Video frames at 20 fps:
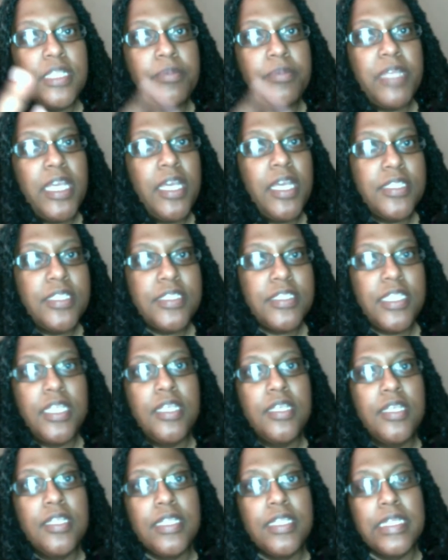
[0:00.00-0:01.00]
up, guys?
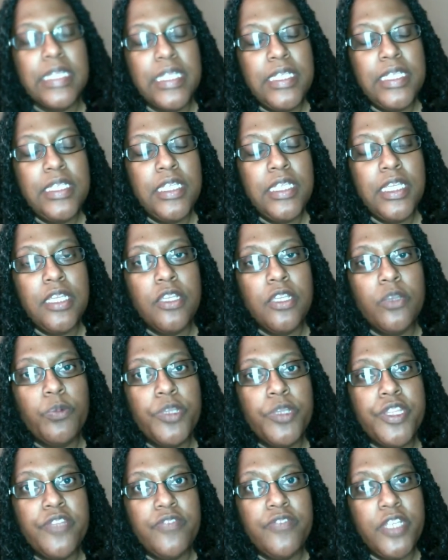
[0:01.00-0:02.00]
Lynn here
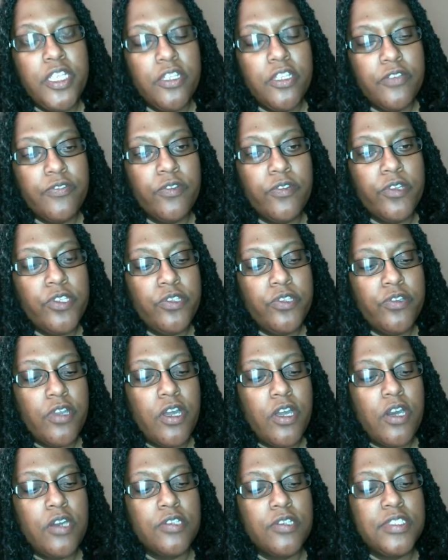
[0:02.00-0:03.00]
with the video for you
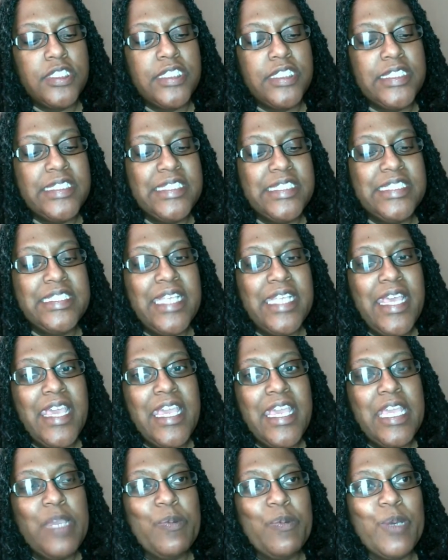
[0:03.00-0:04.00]
all.
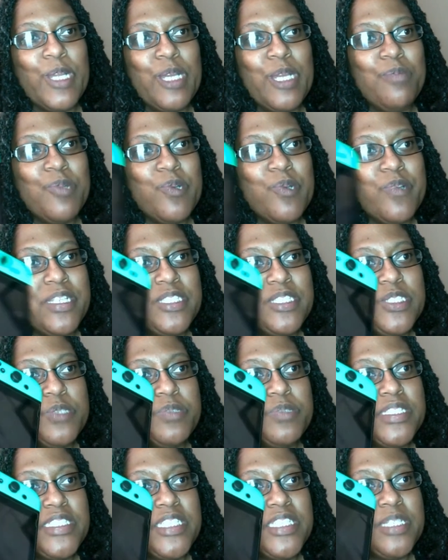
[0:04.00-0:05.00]
Today what I'm going
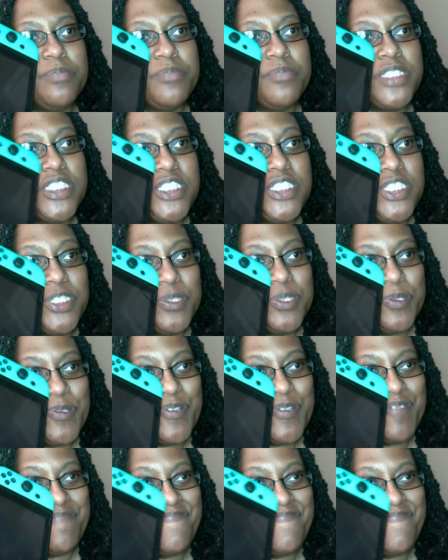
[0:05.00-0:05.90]
to attempt to do